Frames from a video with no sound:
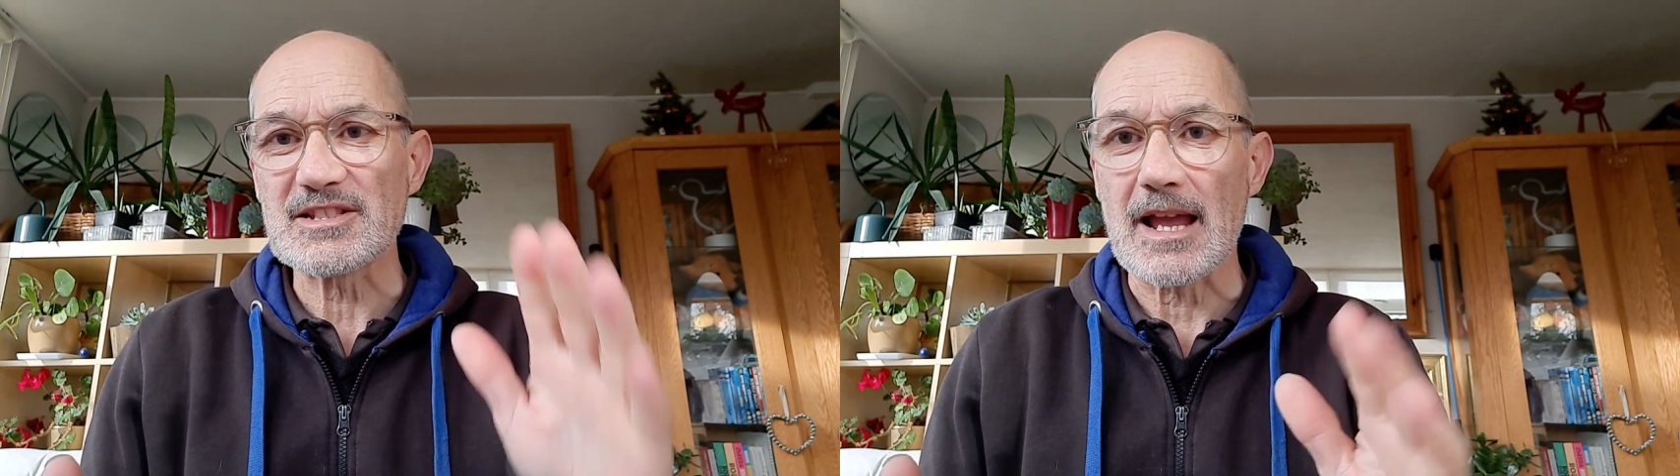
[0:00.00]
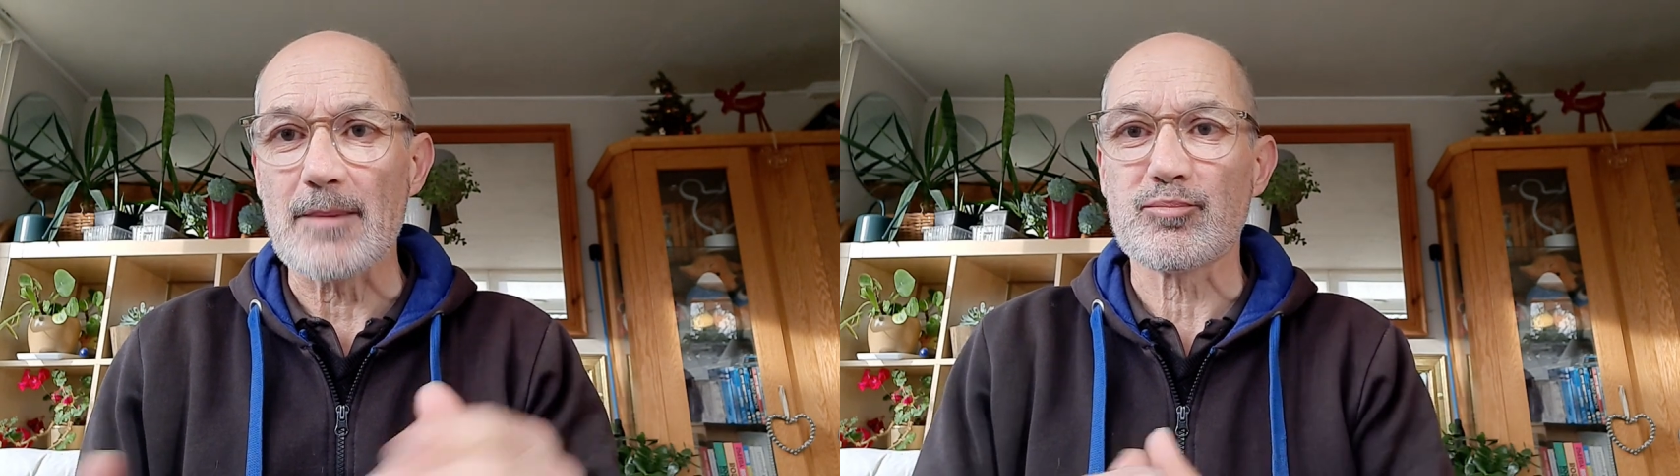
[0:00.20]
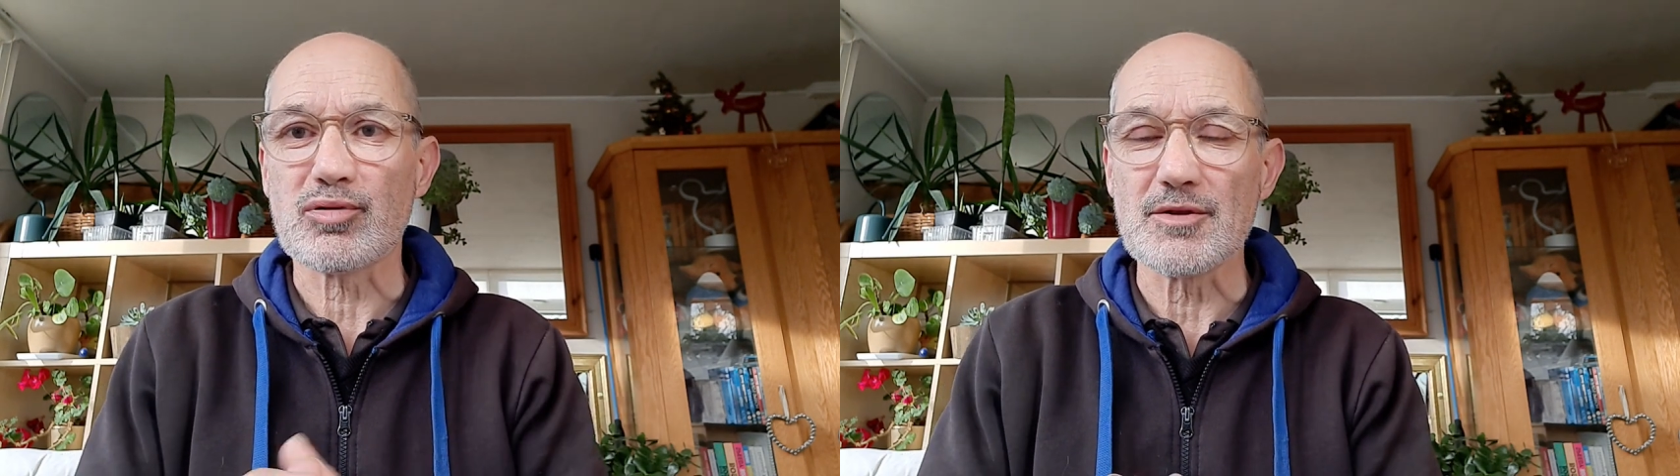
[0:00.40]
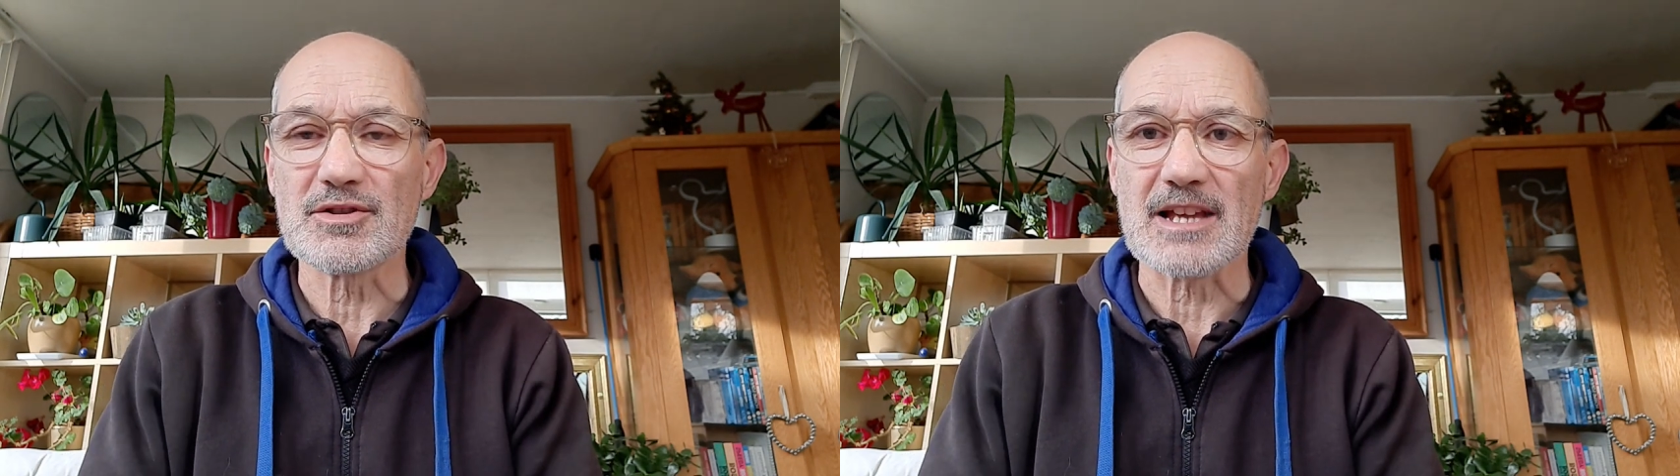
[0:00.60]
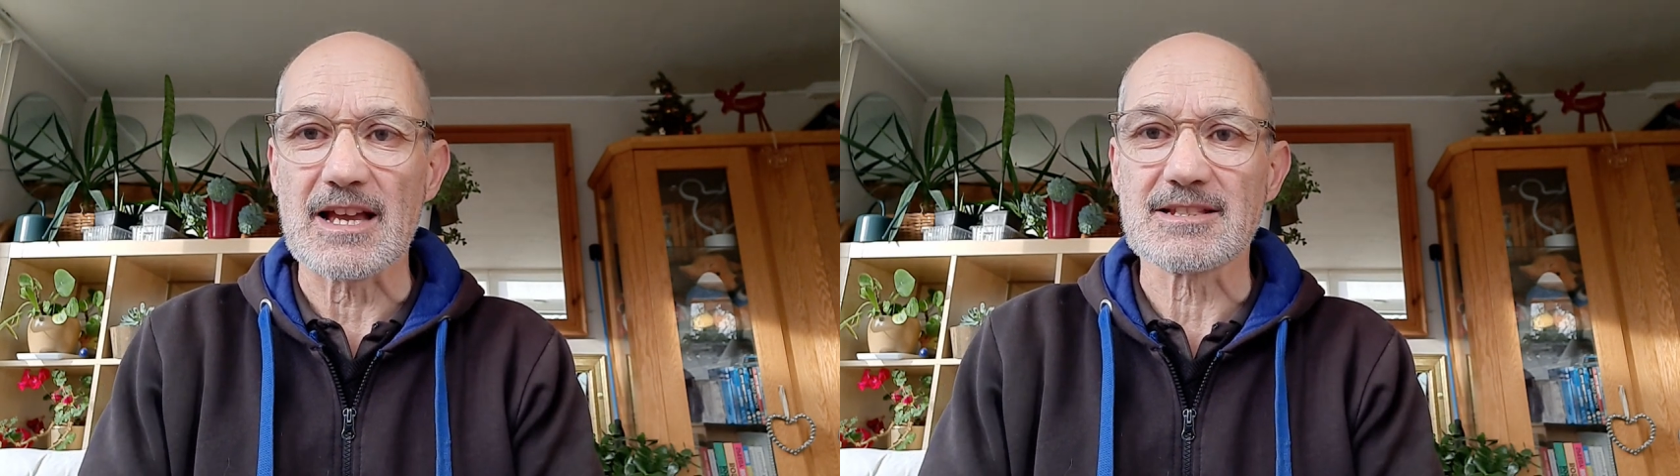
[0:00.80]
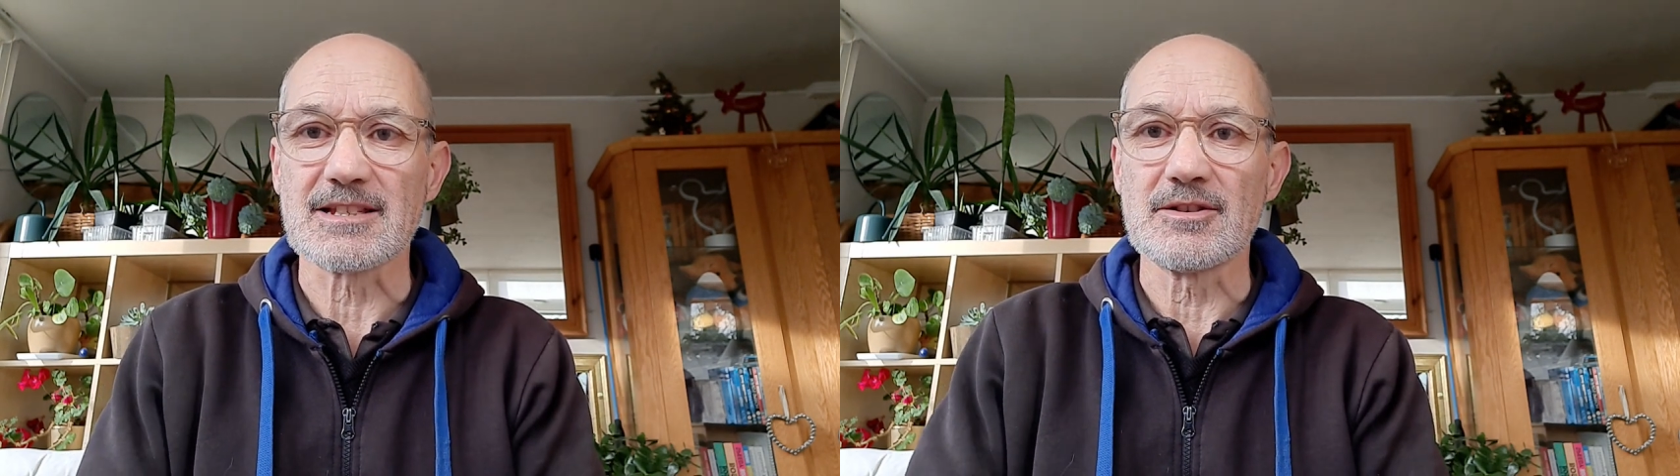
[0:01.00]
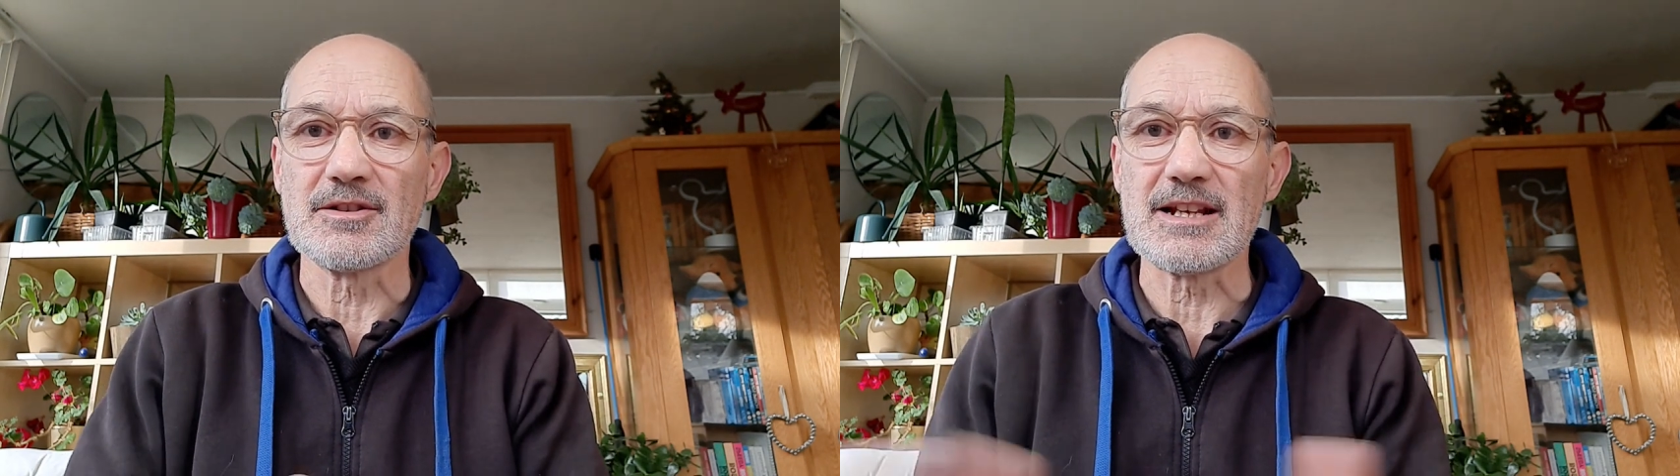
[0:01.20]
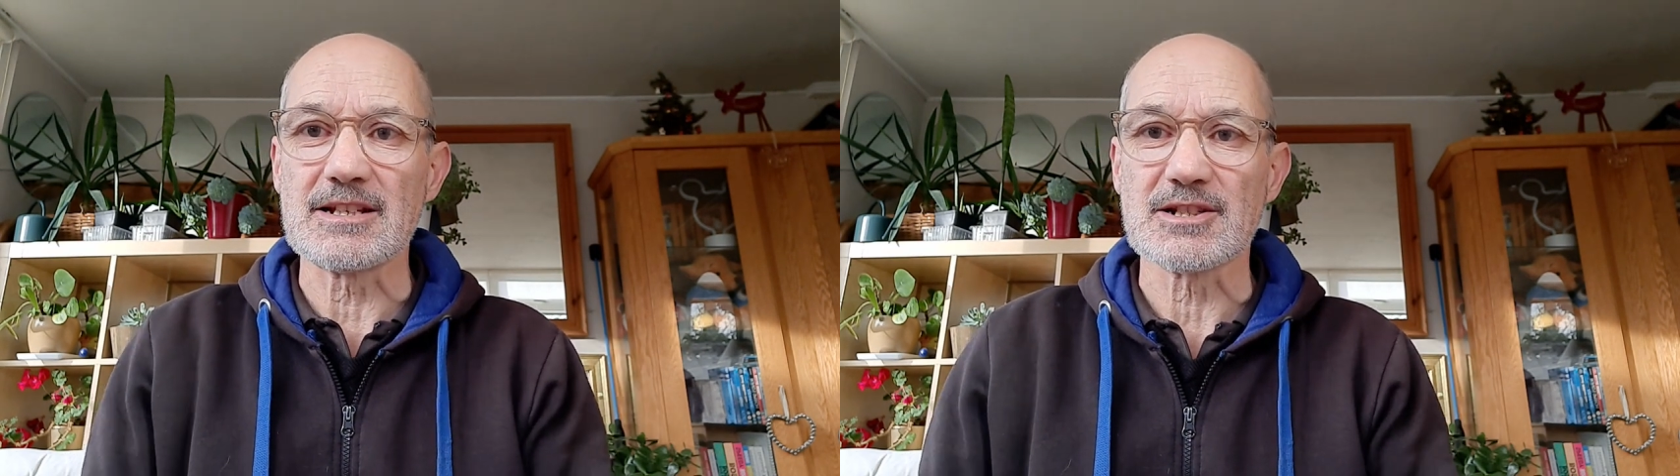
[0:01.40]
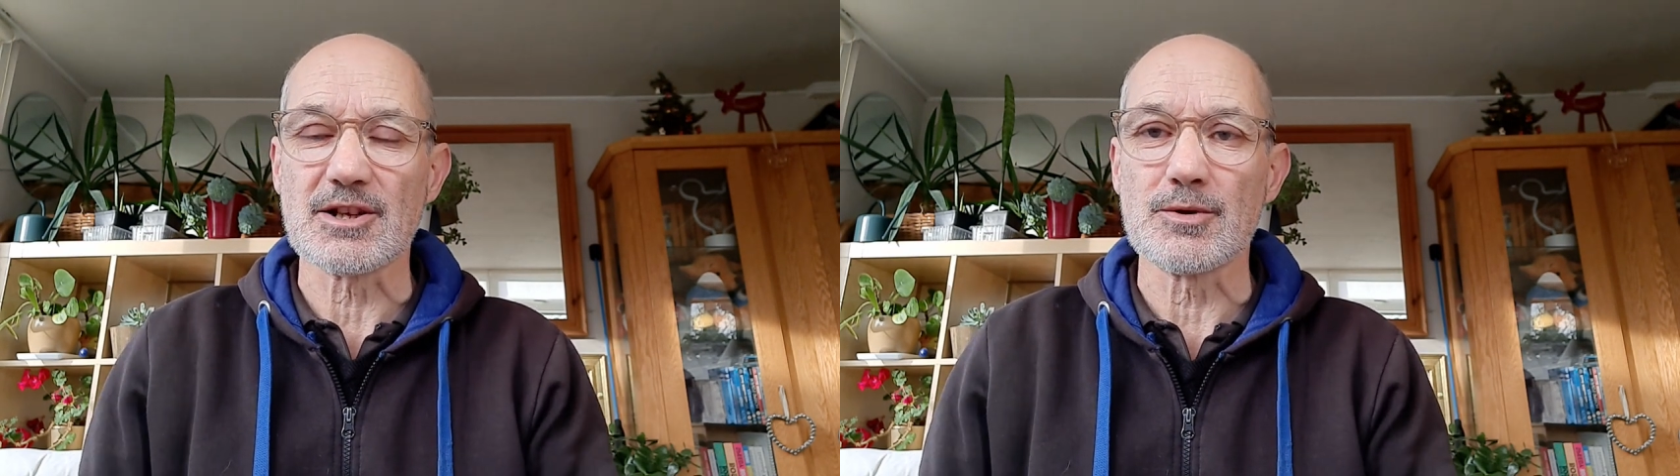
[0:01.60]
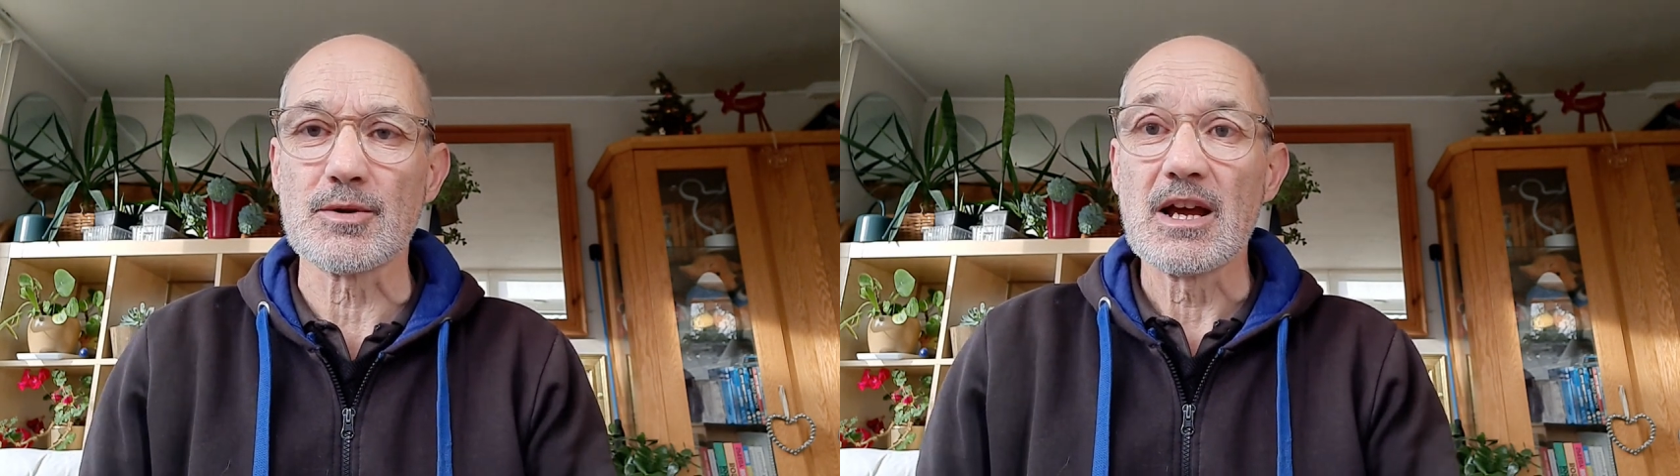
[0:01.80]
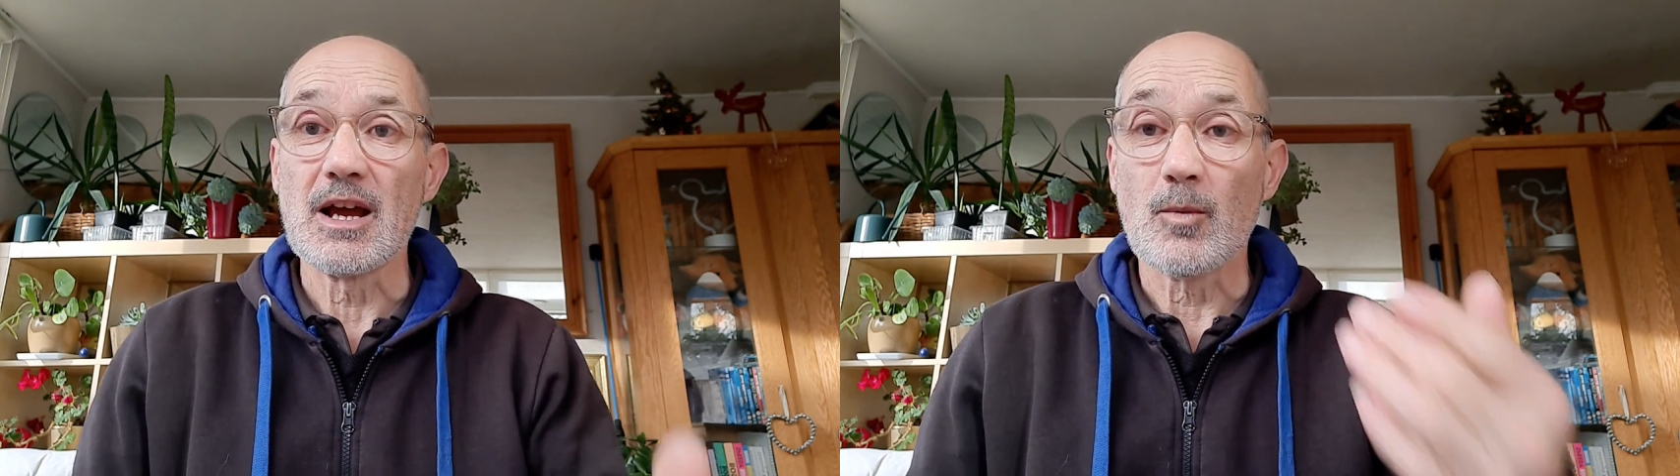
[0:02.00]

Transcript: step process that you need to do